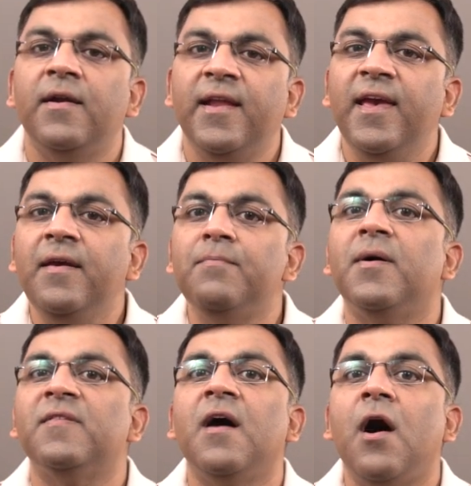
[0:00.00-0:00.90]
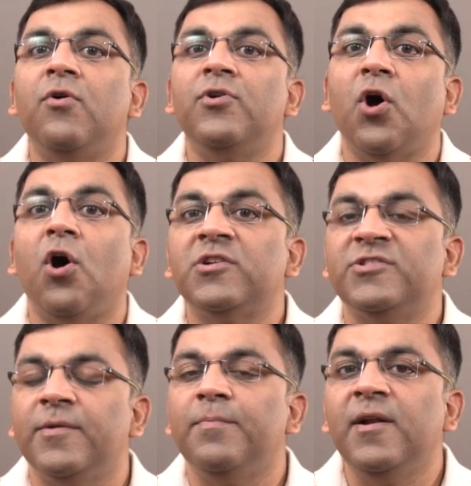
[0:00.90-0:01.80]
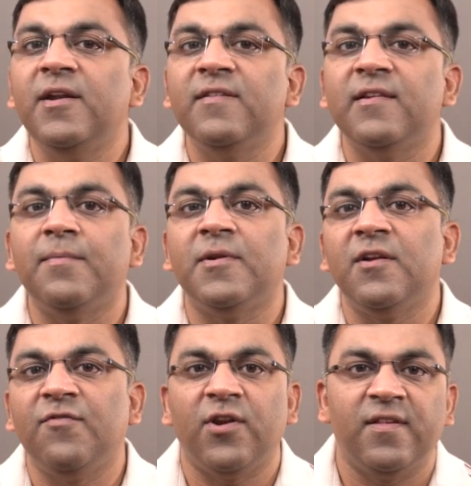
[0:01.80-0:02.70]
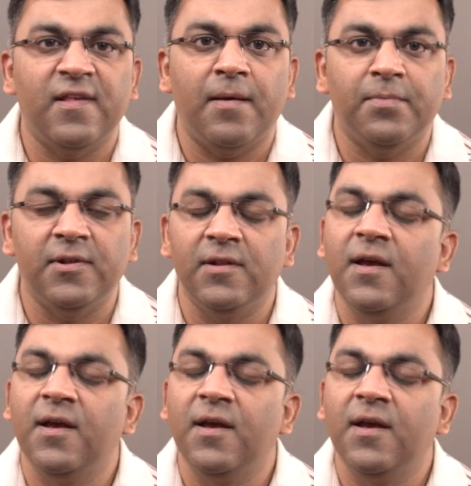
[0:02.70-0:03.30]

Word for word: Take Mazagon Dock Shipbuilders Limited for example.